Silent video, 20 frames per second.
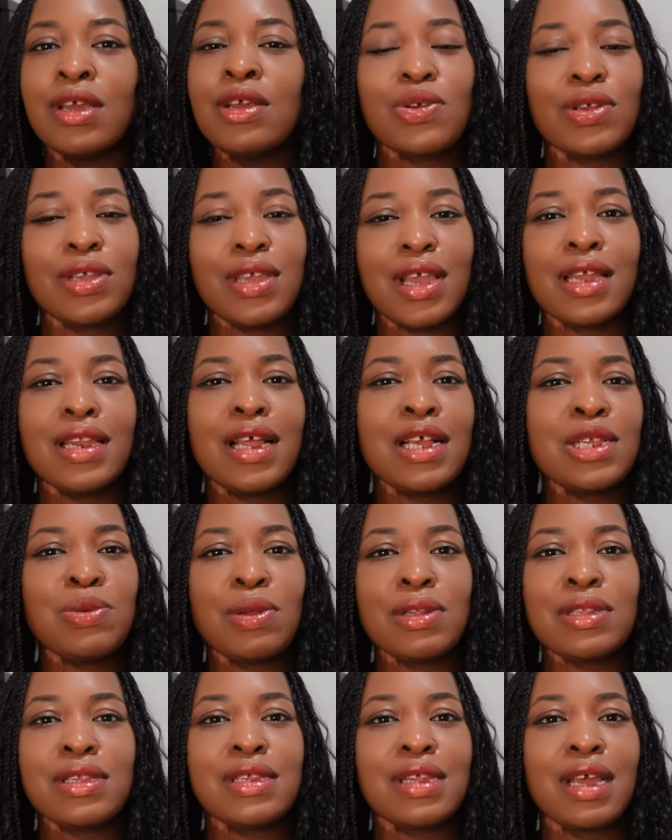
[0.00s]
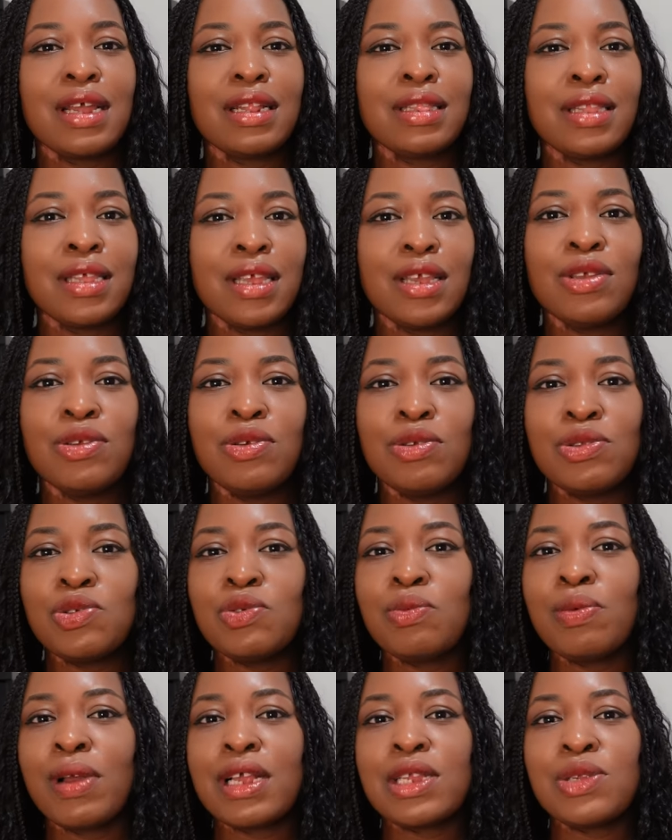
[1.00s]
So yeah, that's one thing I think
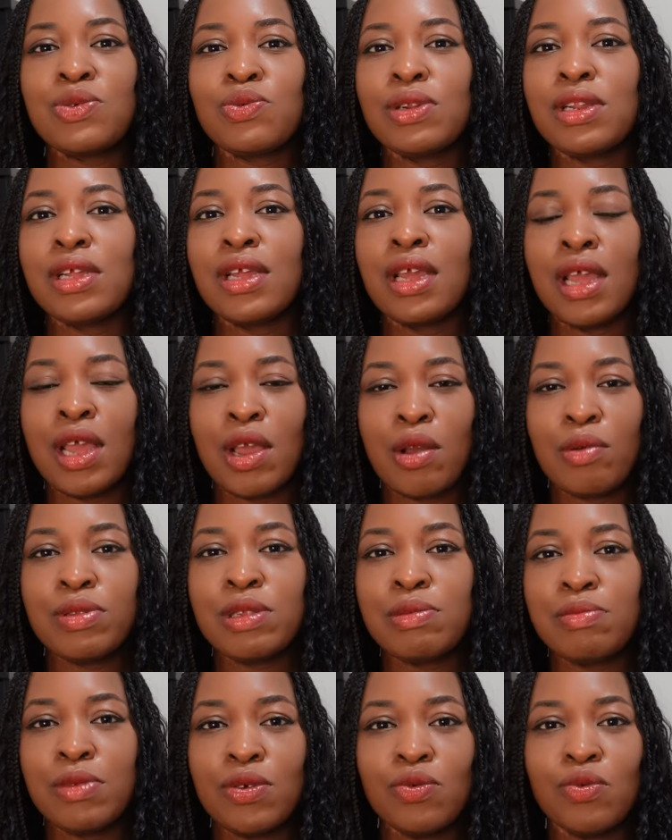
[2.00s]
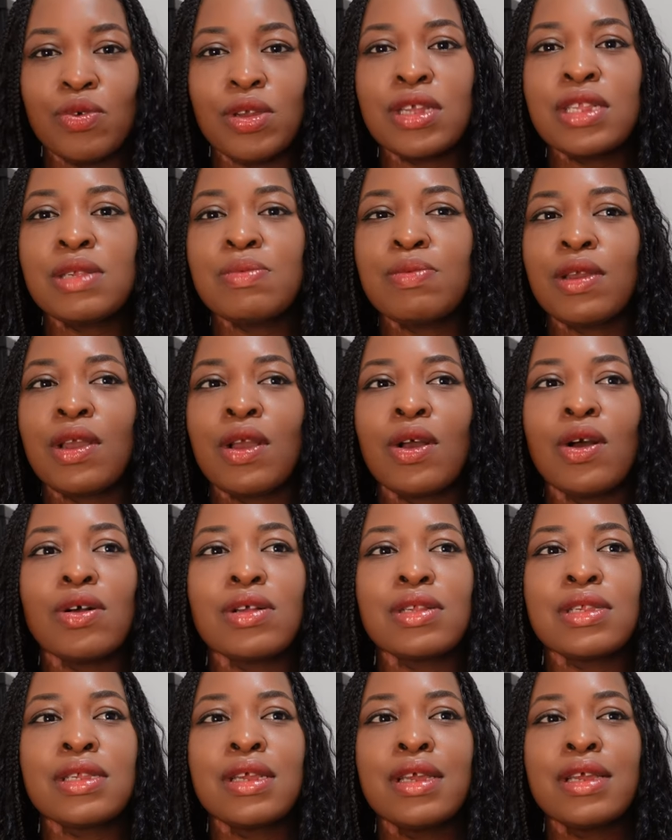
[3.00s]
YouTube has really helped me with,
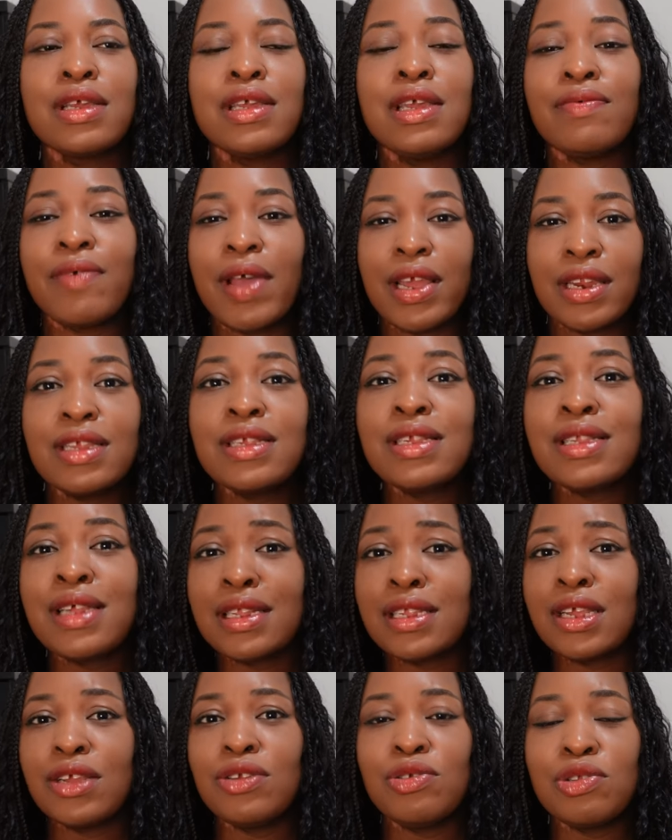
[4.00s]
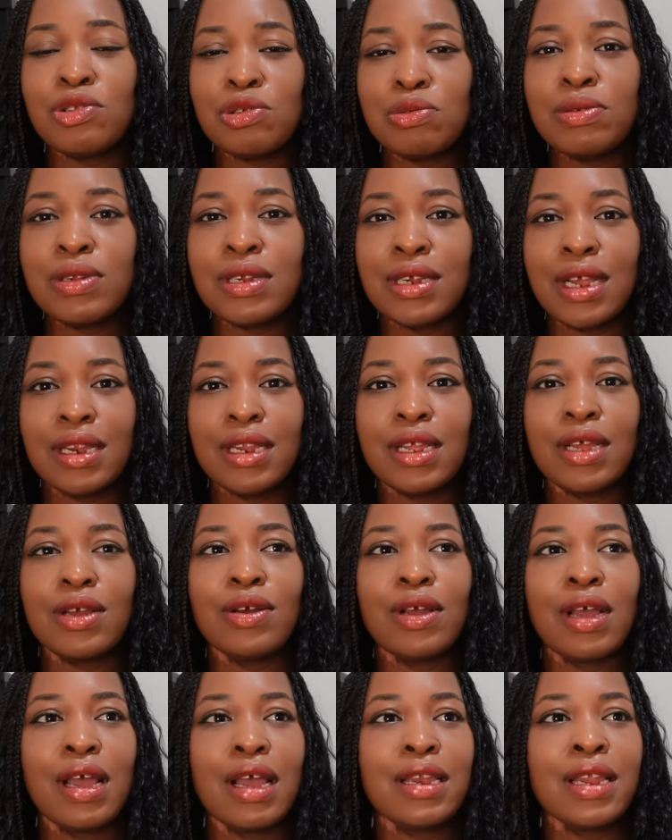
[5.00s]
because if I didn't start a YouTube
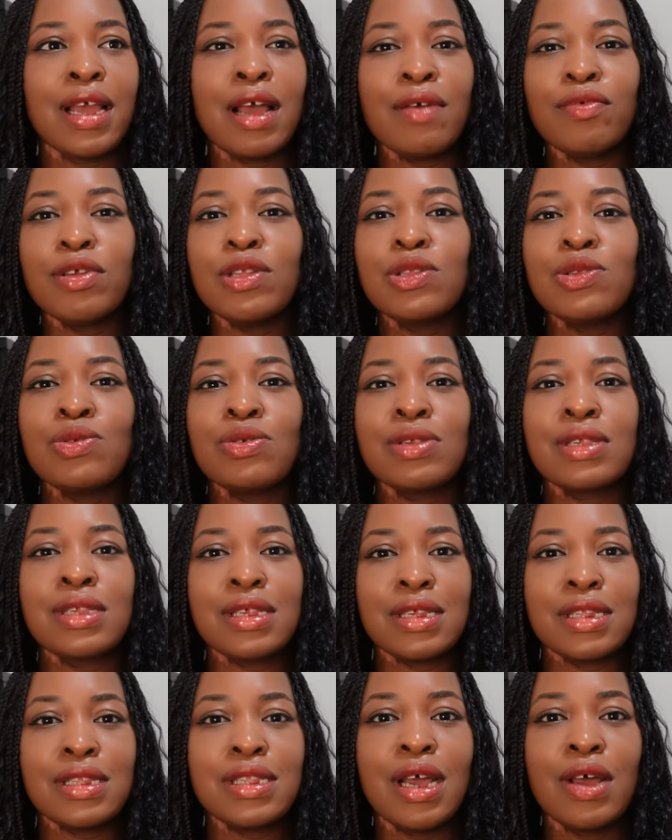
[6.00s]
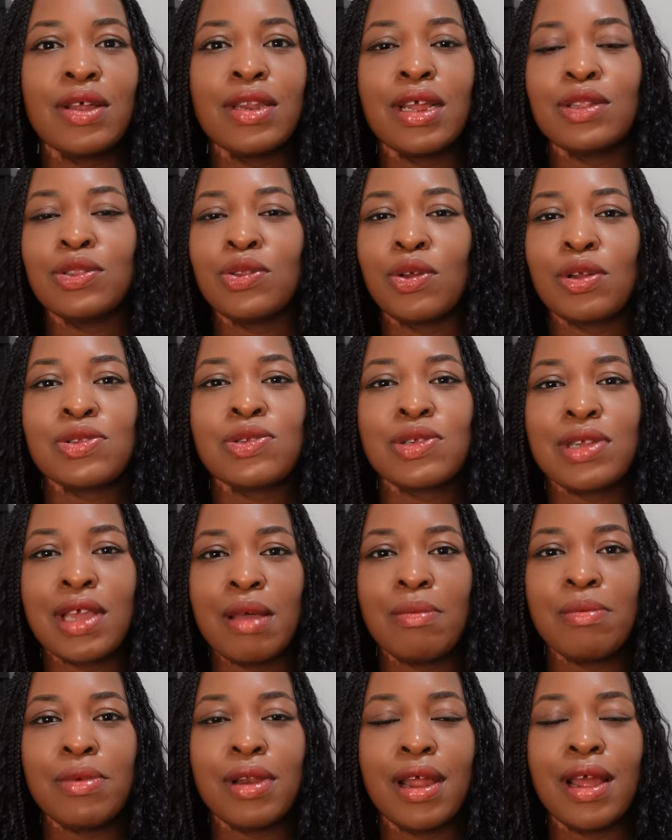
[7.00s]
channel and having to sit down and talk to
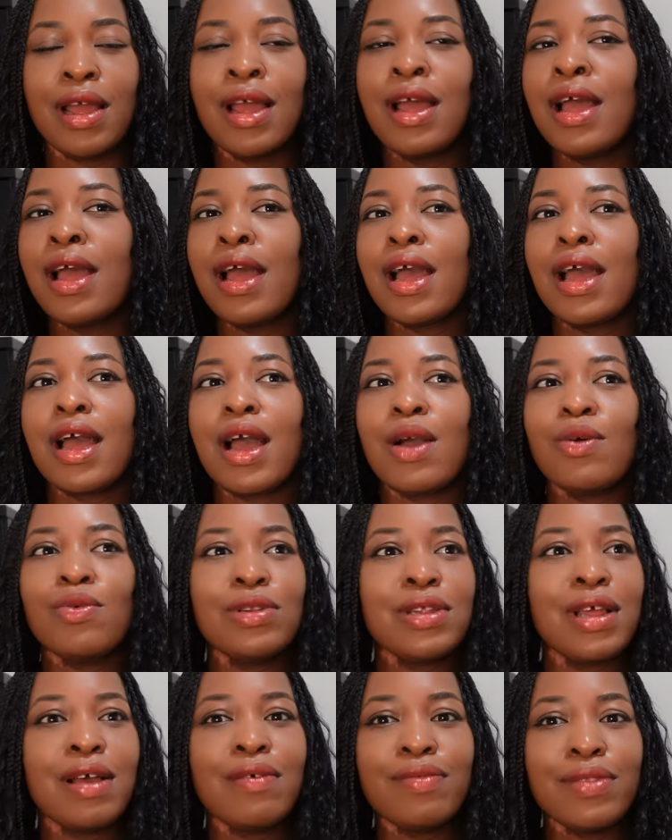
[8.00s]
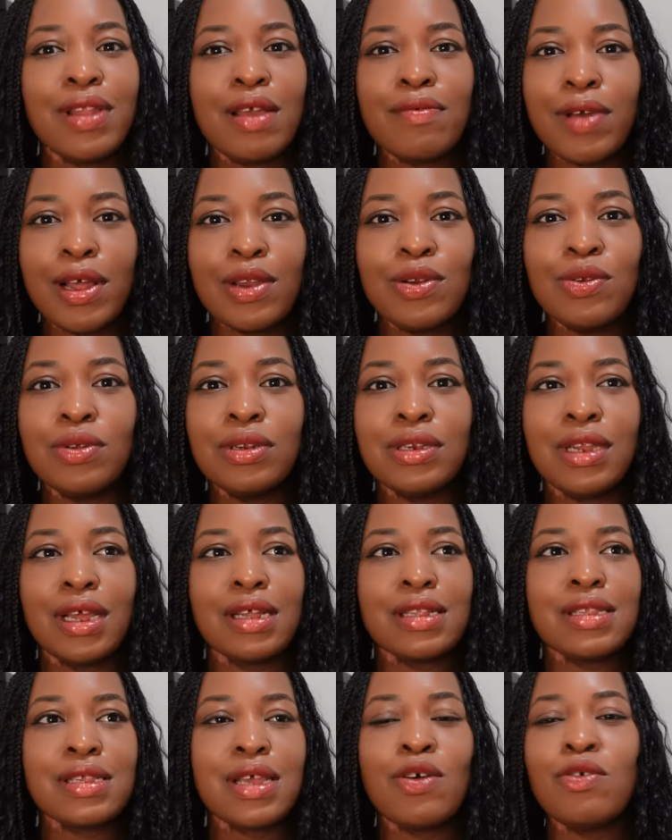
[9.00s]
camera, I would have never known
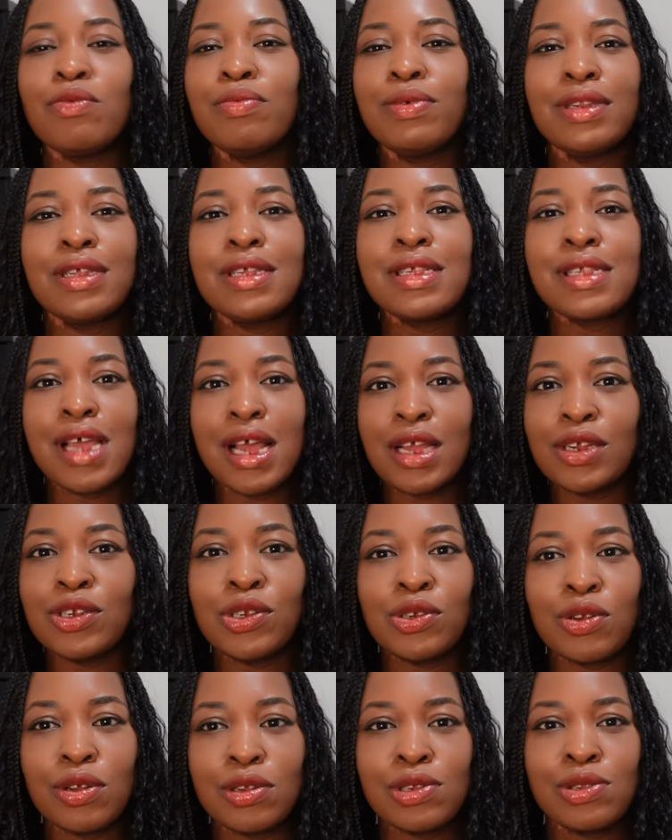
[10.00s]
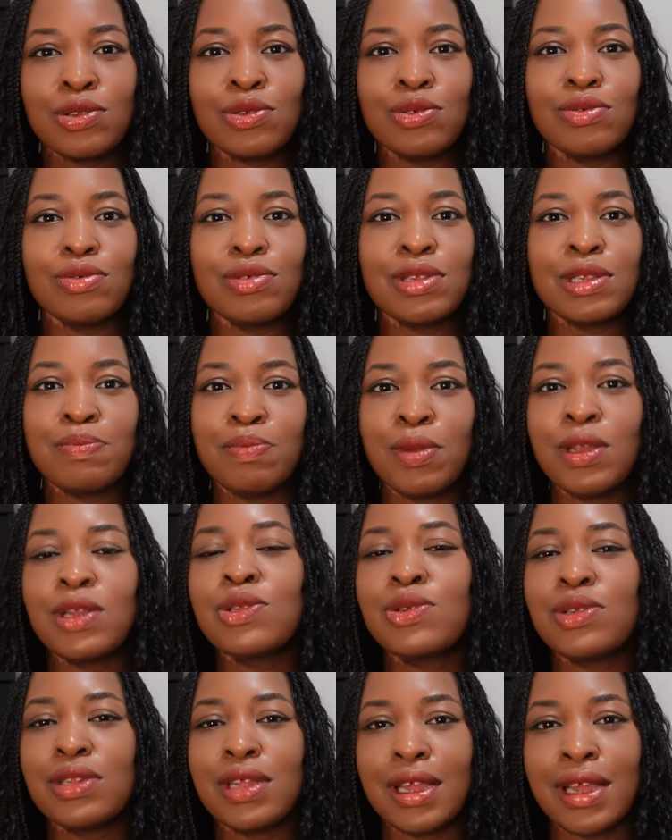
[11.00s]
that I would be this anxious to speak
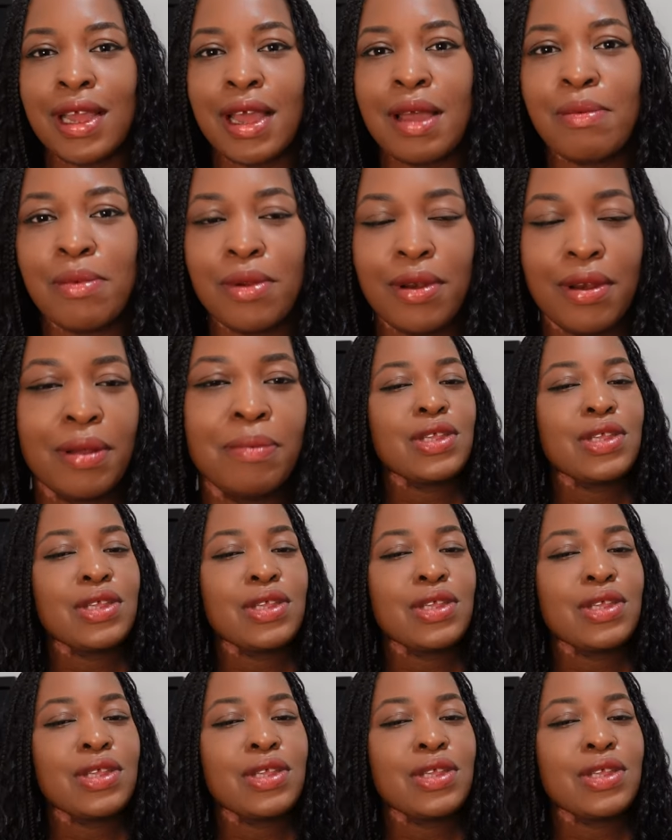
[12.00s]
to the camera.